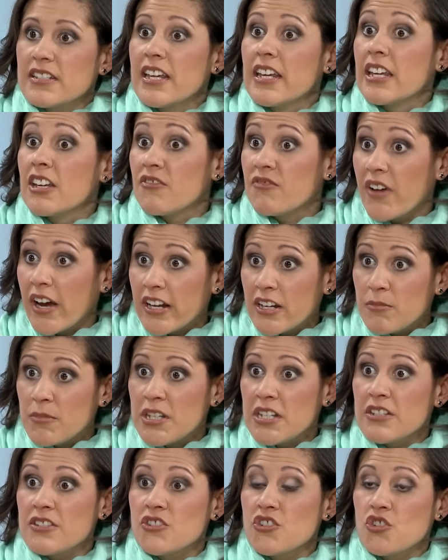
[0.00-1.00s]
taking
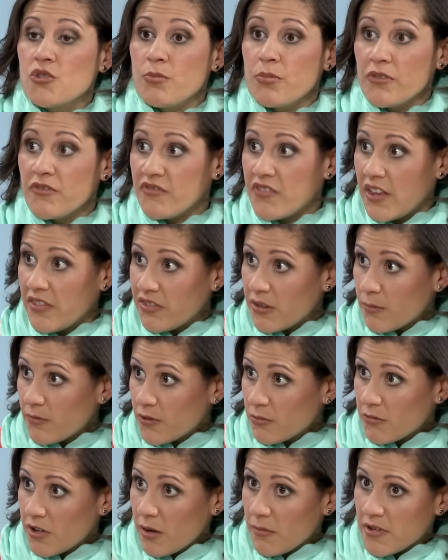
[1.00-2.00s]
vitamins to prevent them
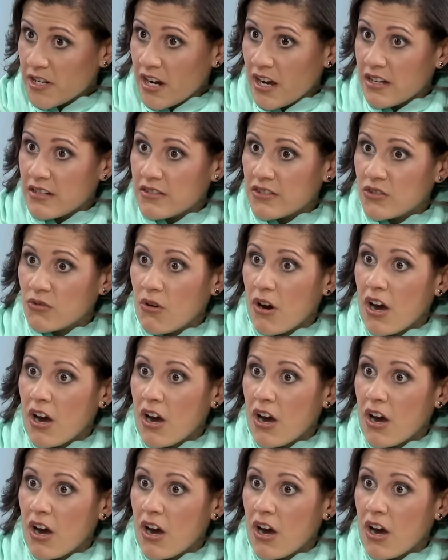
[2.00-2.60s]
from coming on so